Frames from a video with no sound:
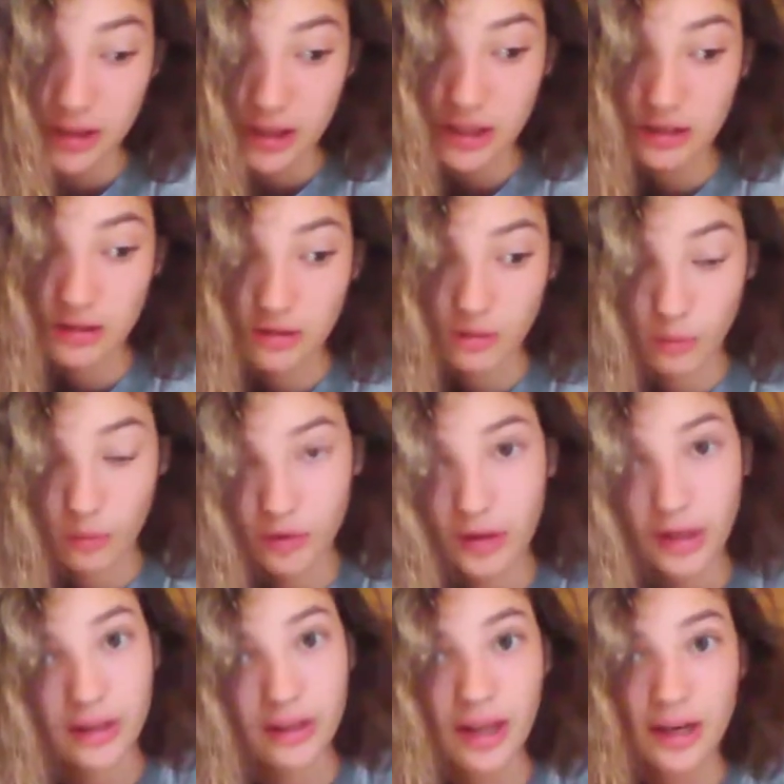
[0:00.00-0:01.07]
eating disorder,
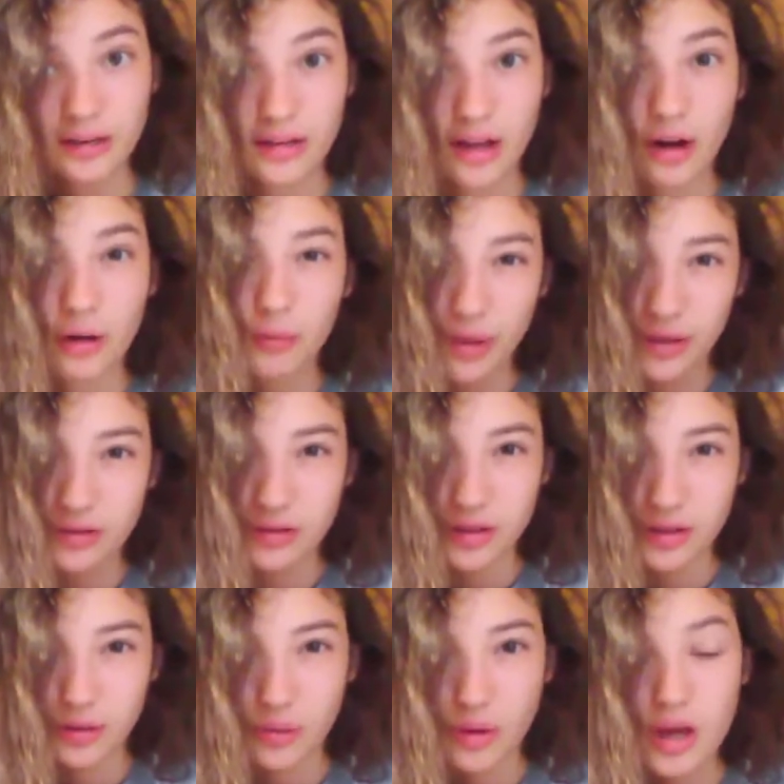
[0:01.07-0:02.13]
and that is our
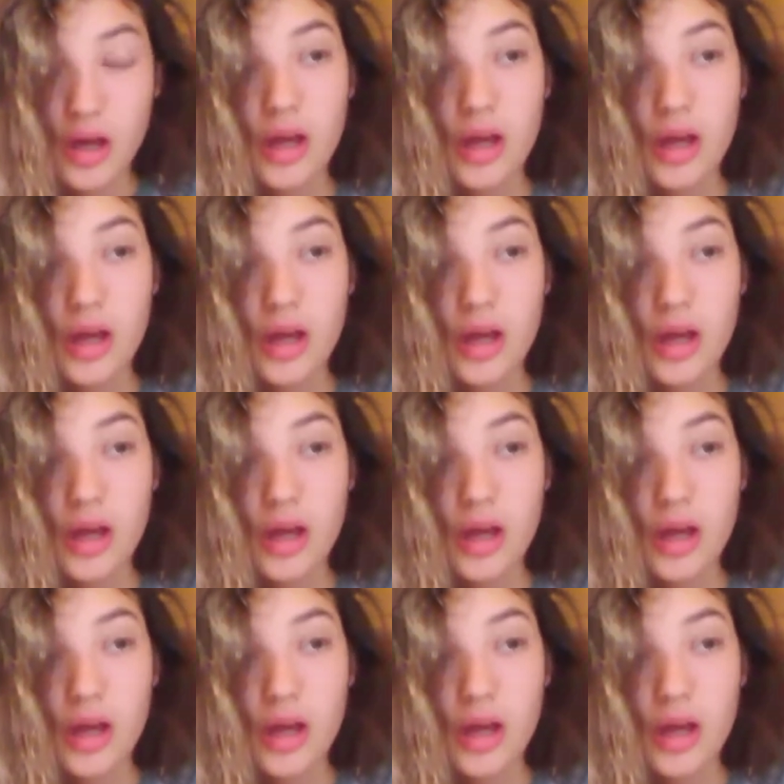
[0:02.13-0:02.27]
Rescue.